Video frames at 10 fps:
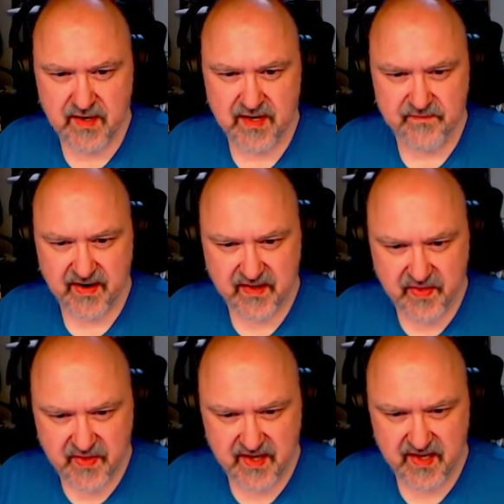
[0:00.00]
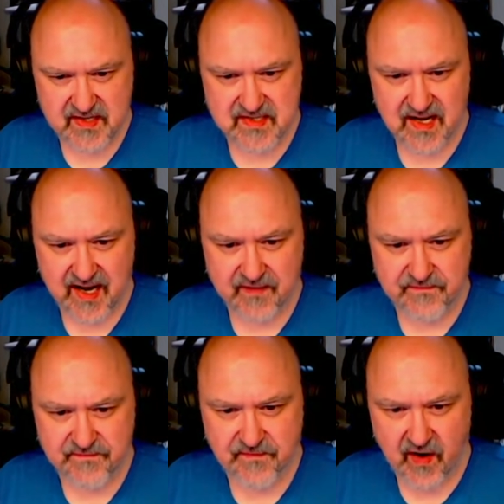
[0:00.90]
In fact, these are
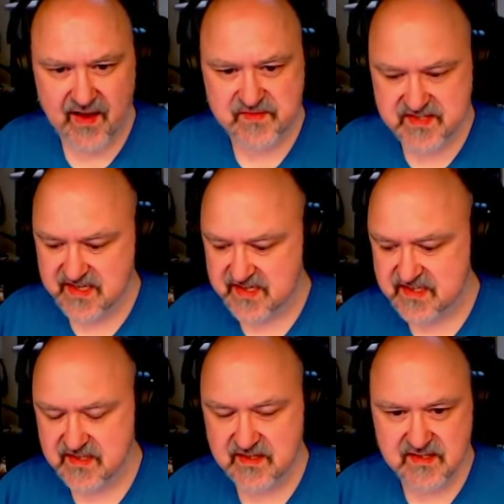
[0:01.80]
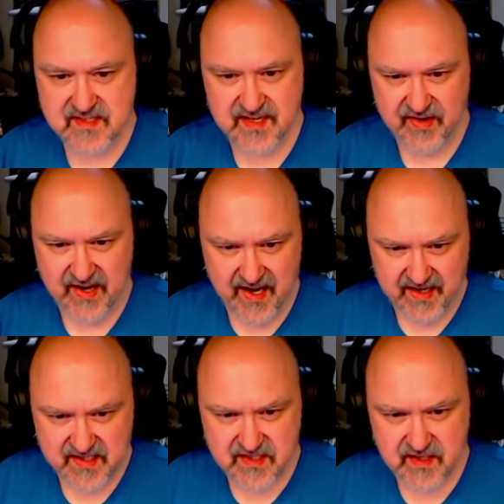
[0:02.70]
5, 6, 7,
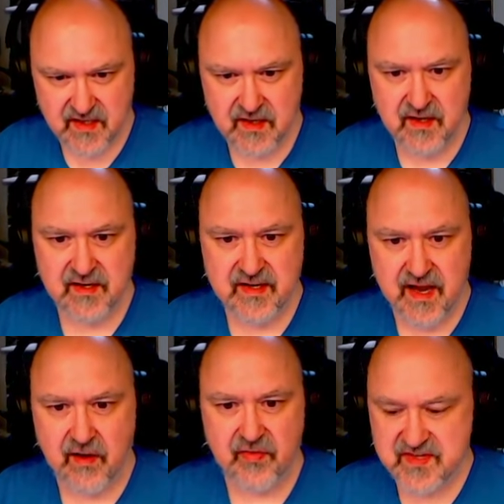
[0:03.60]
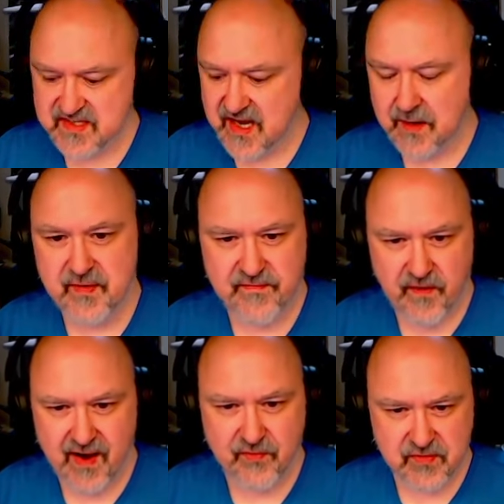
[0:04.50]
8 now, this can't be
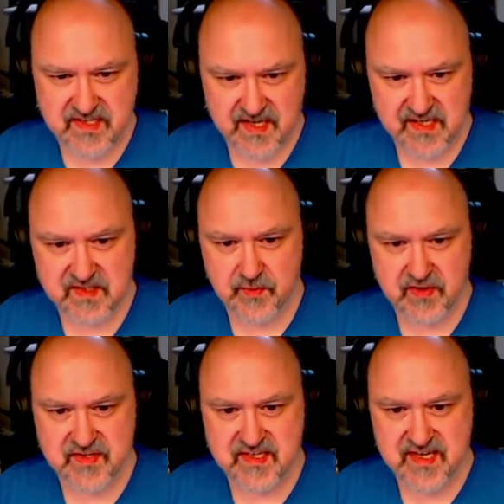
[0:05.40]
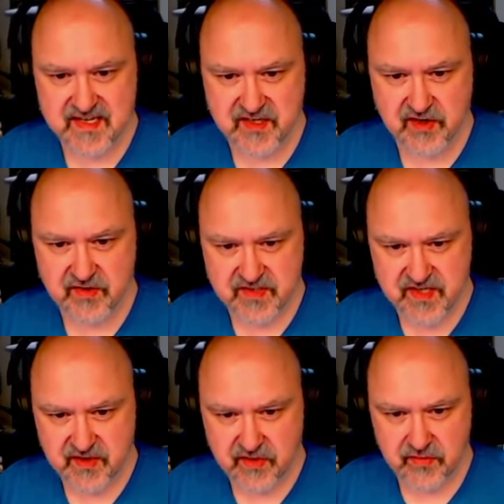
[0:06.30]
5 or 6 because this has to
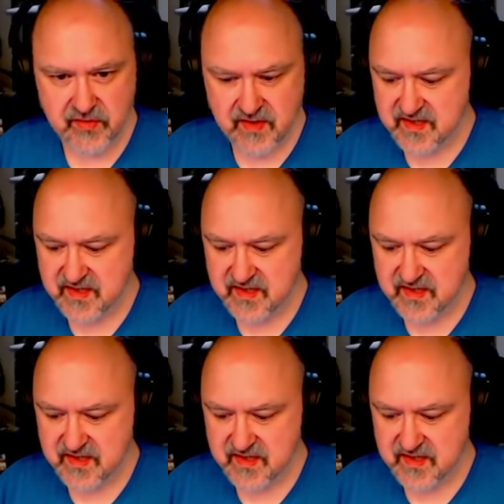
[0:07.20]
continue.